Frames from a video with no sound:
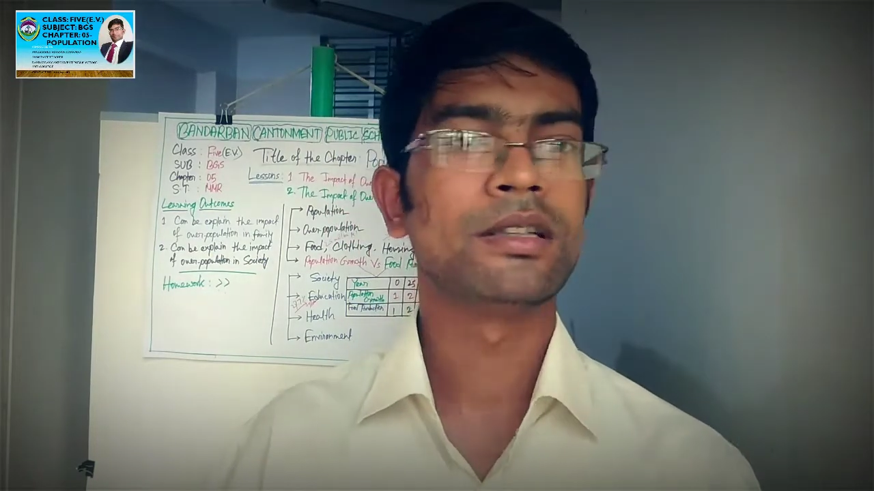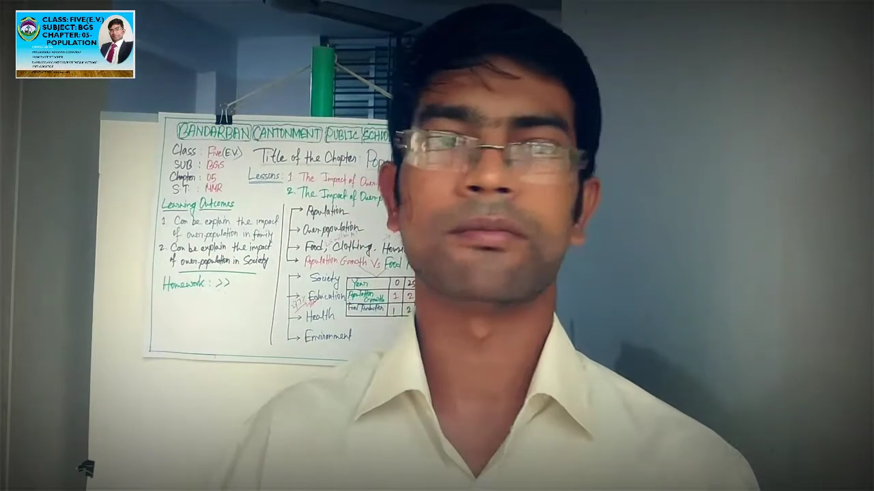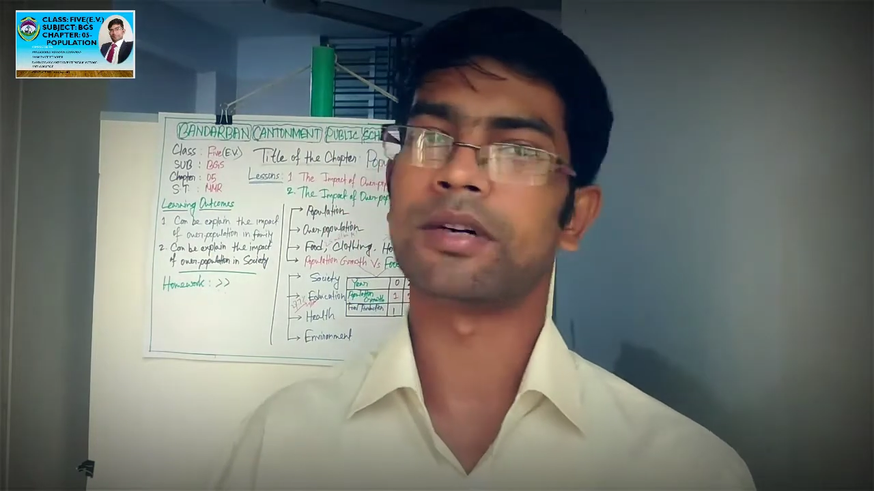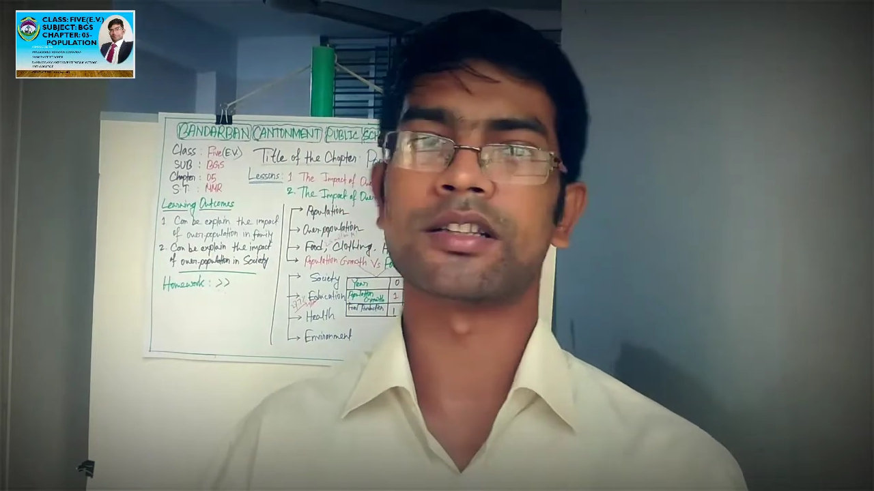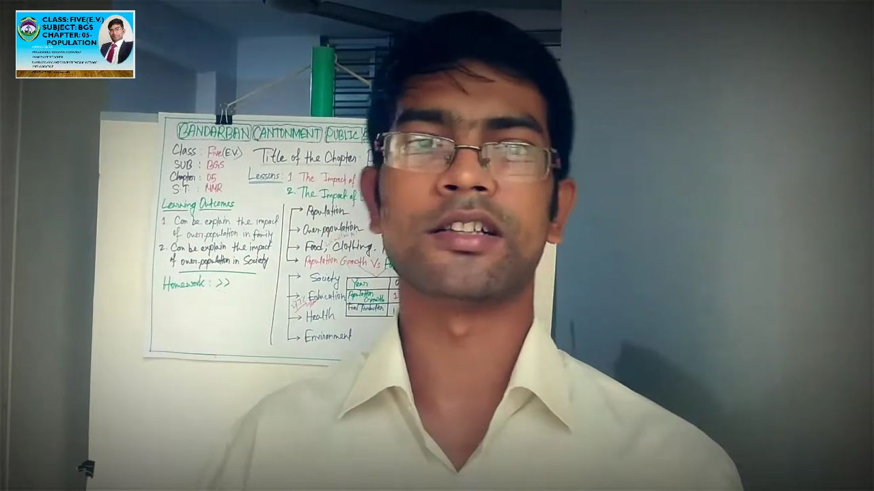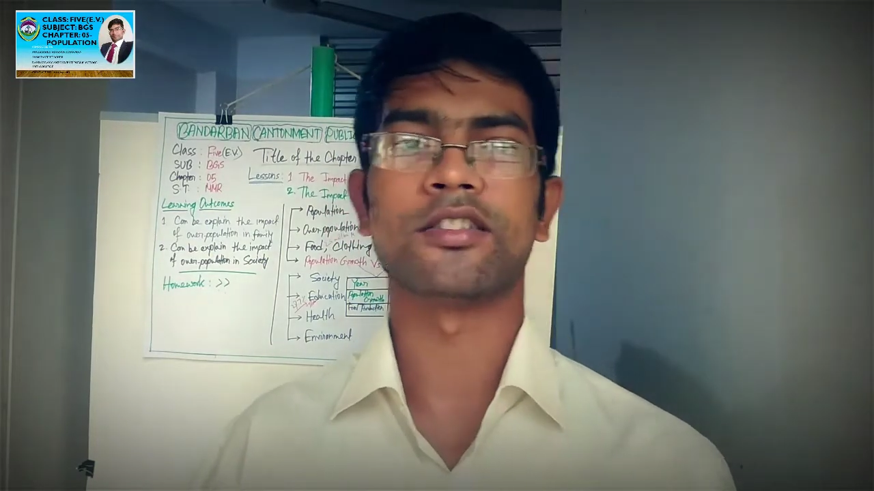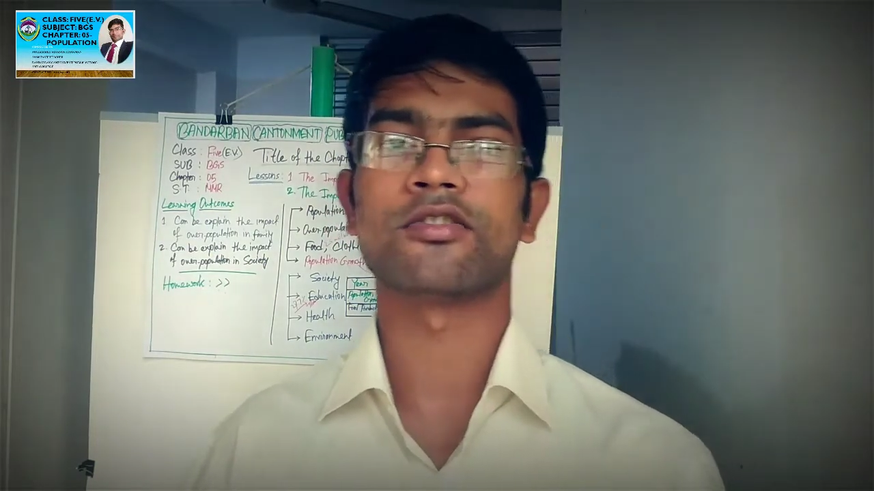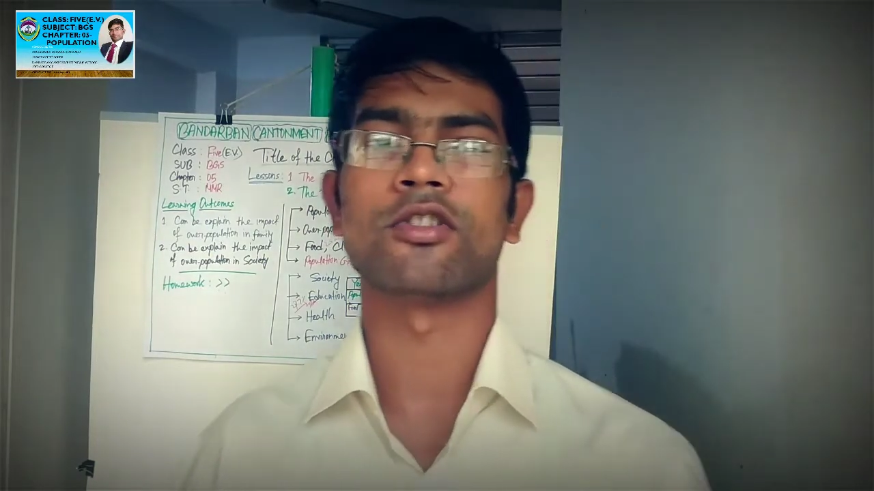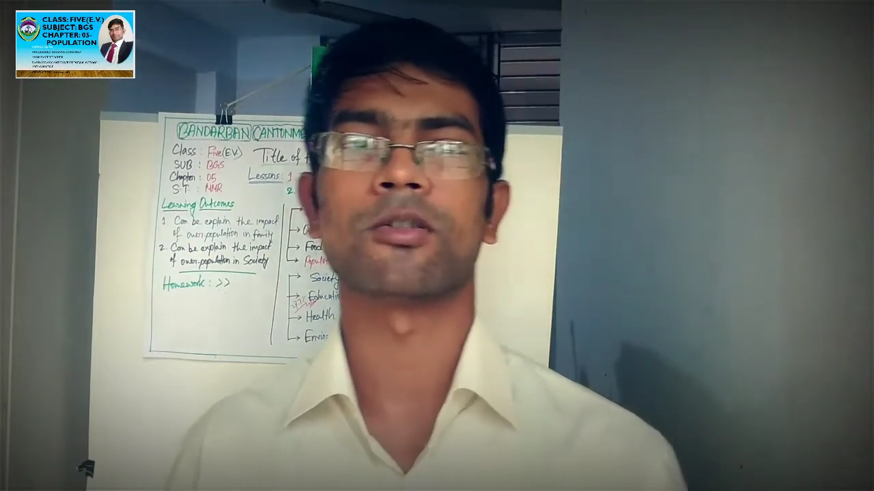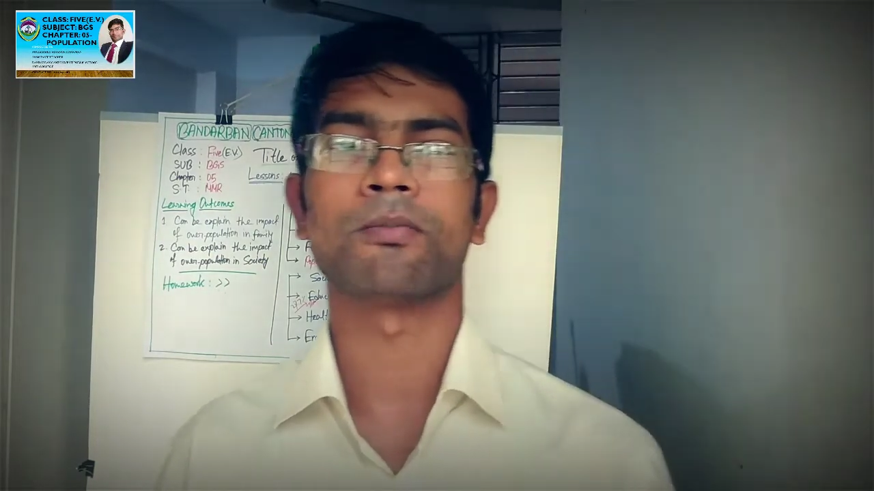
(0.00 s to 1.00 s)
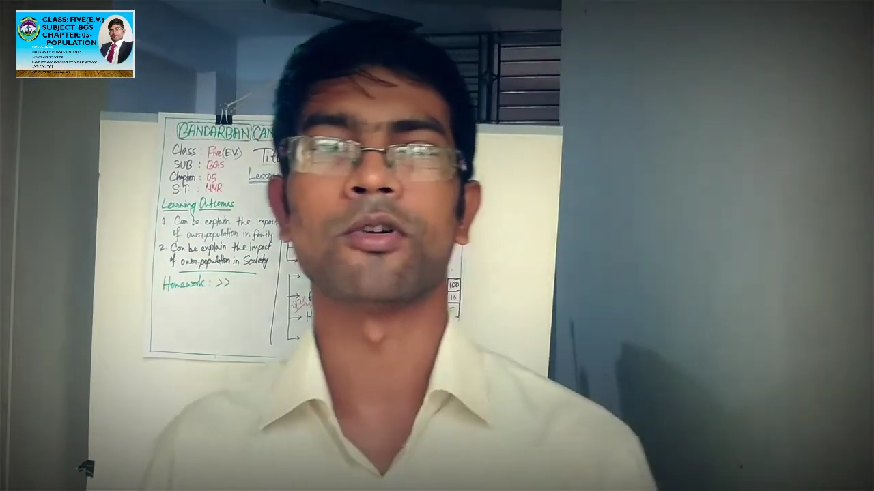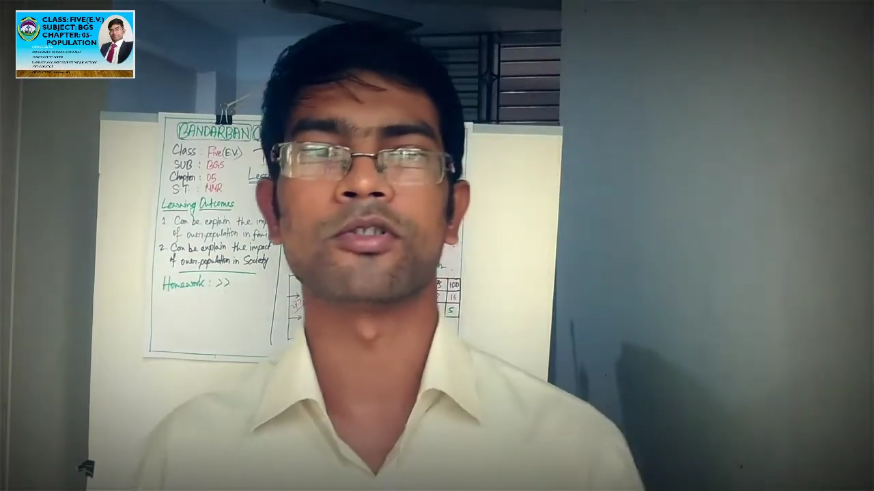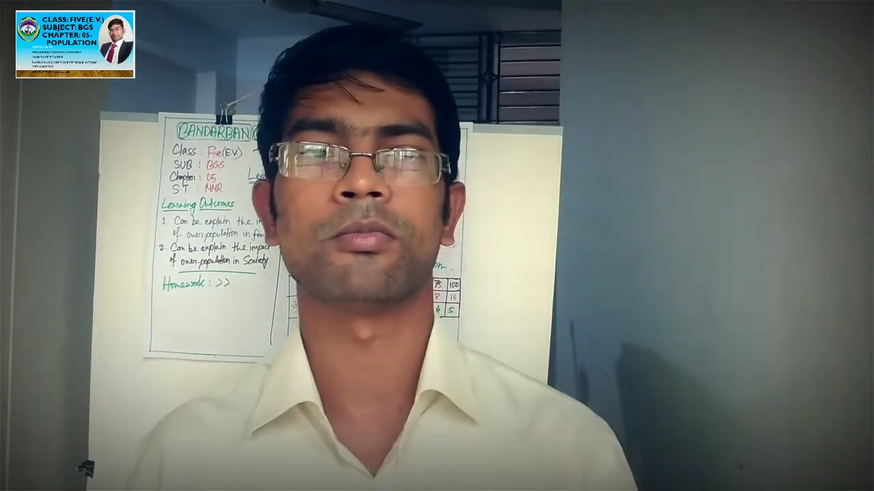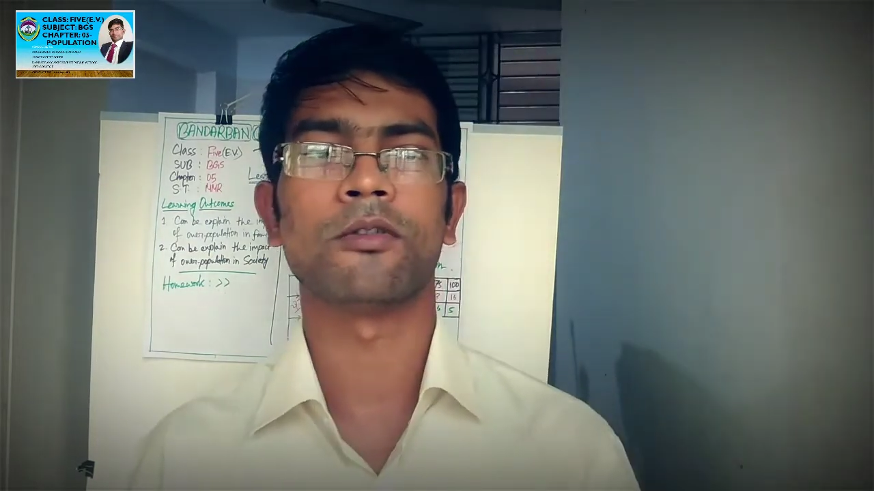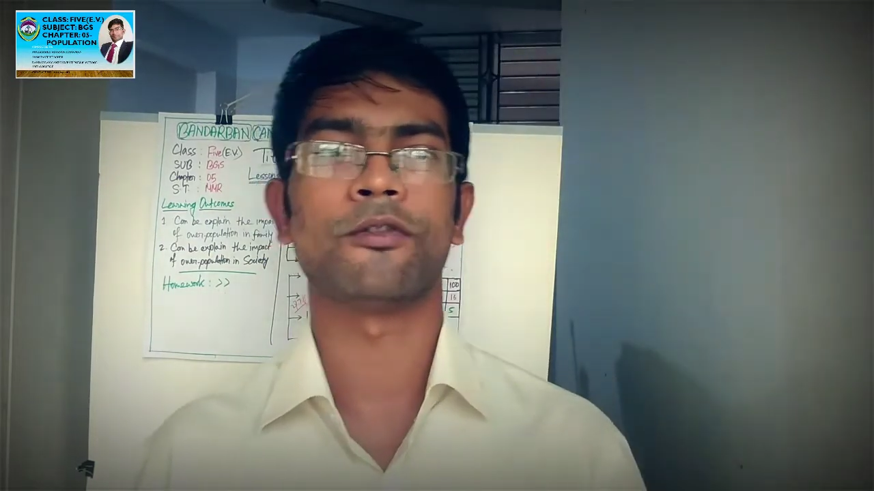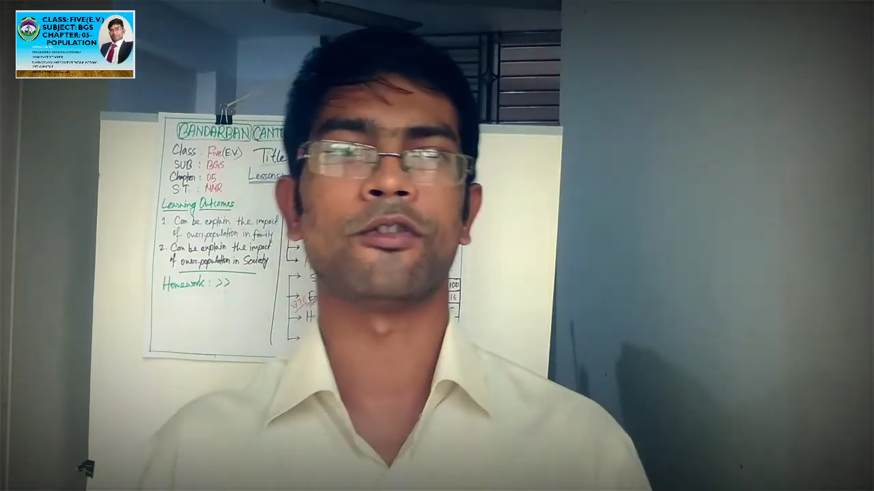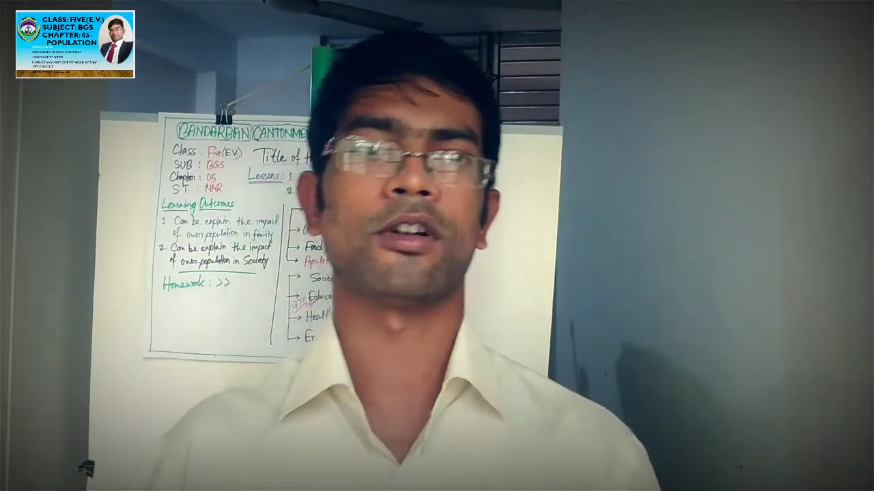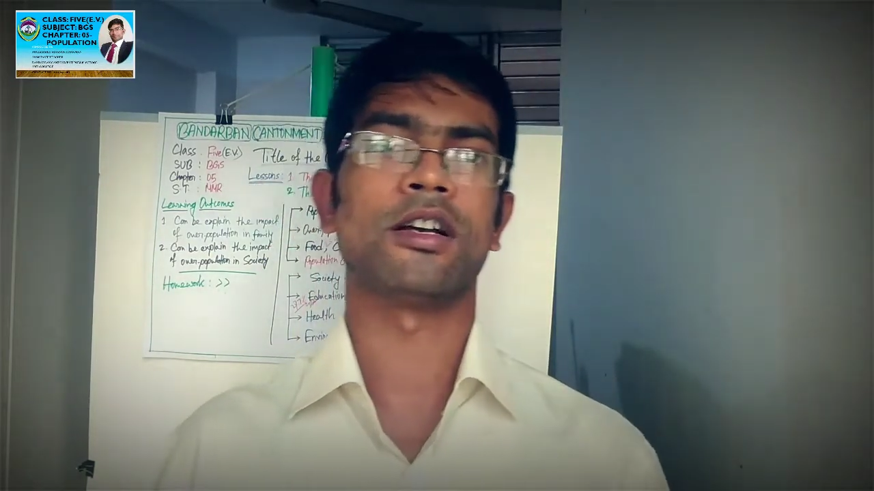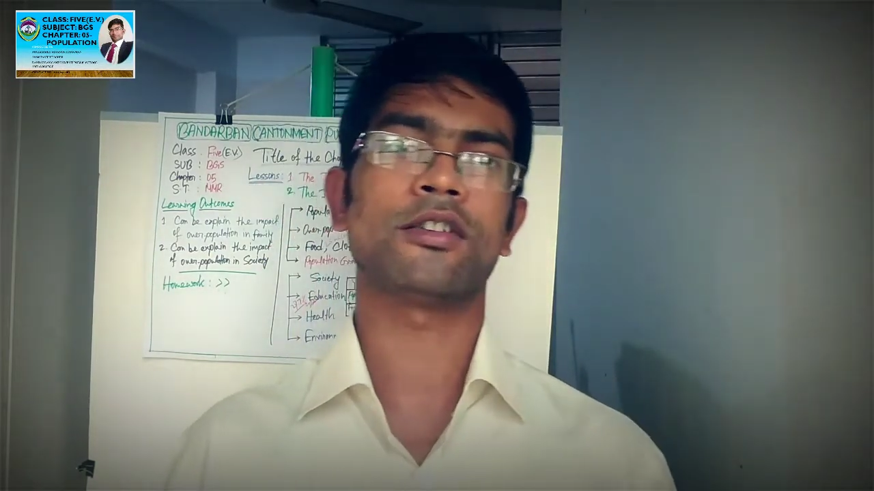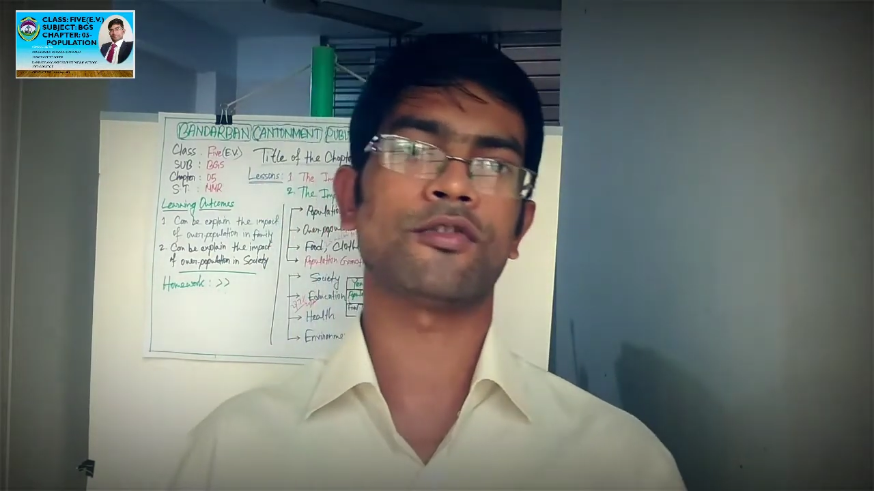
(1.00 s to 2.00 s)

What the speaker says: but this is not possible for us